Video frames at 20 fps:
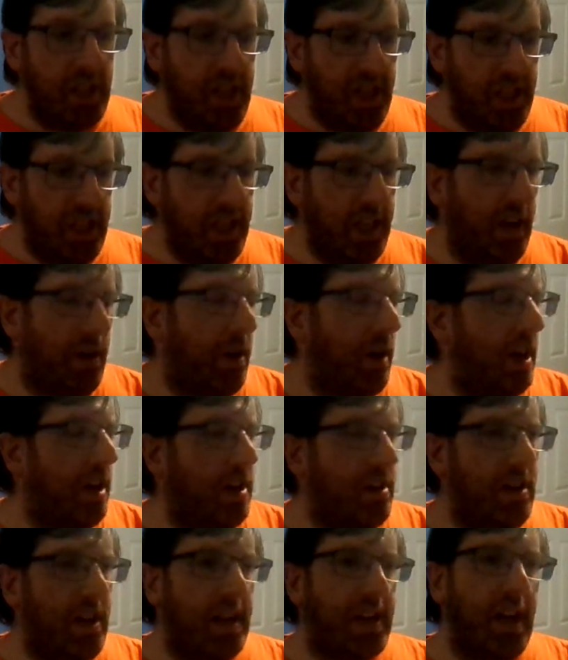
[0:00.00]
Now,
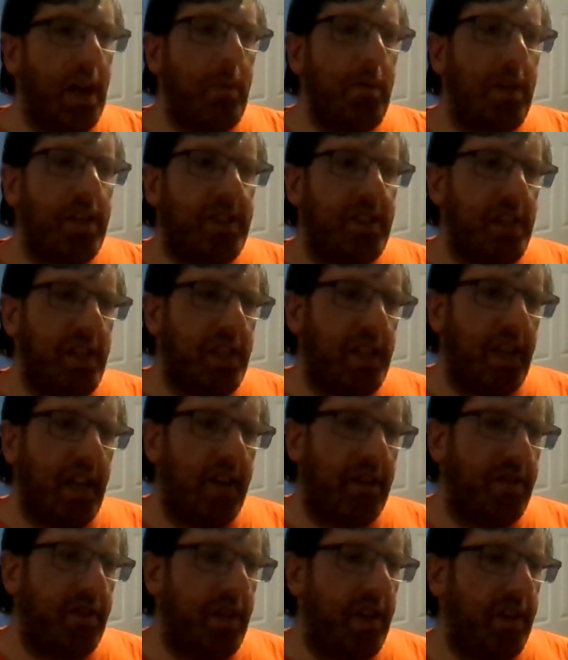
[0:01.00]
like I mentioned in
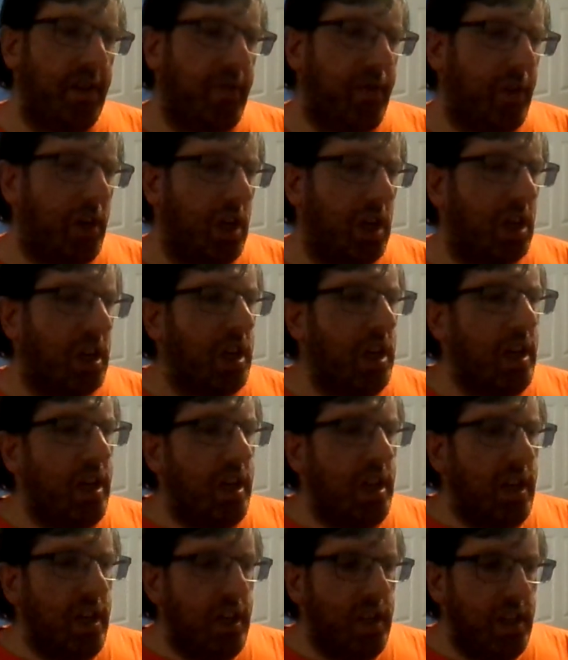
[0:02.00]
yesterday's vlog,
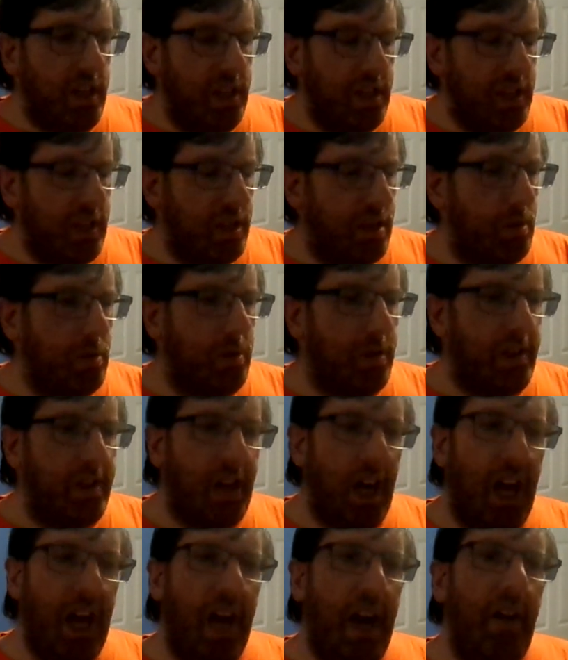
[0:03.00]
you know,
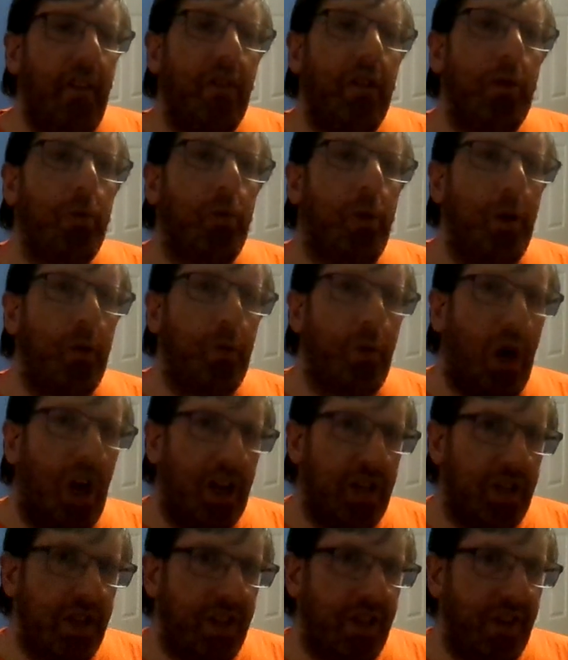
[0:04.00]
not everyone
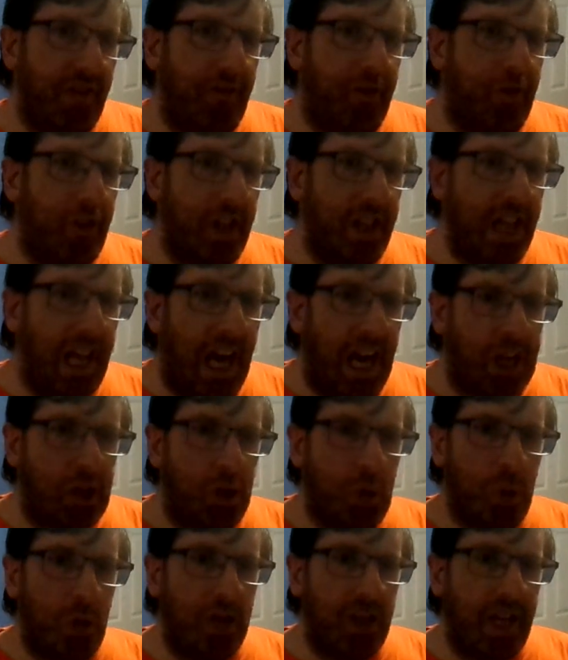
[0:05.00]
watches it for the
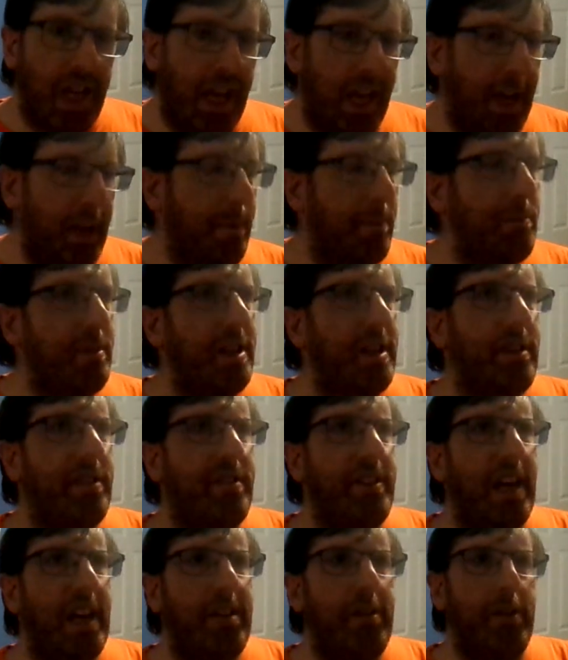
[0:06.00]
actual game.
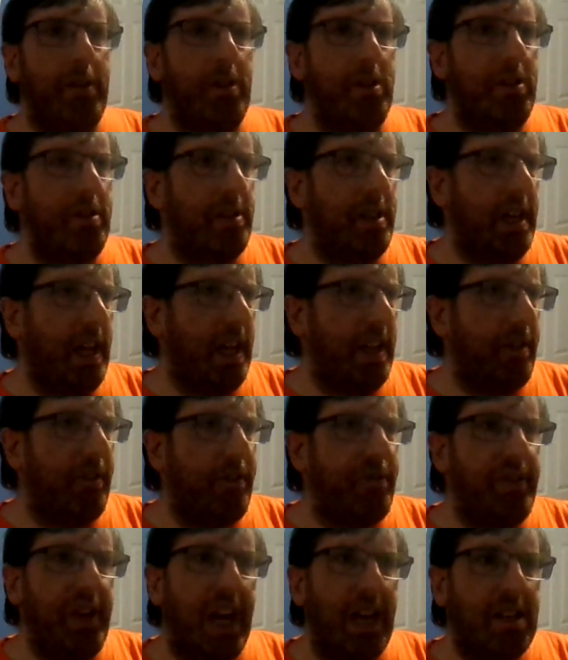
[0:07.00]
There's other other
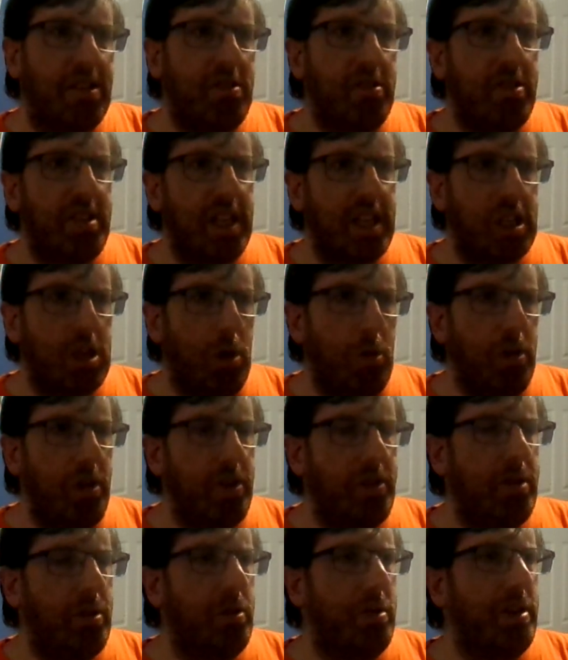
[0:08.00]
factors that go
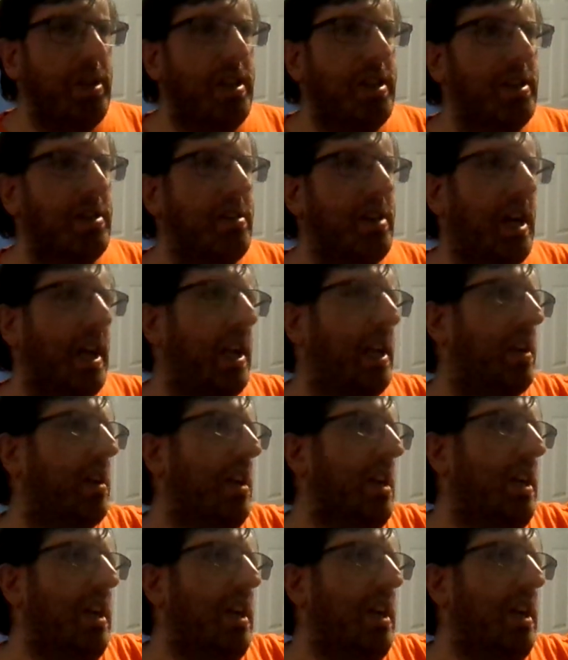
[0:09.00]
into it, like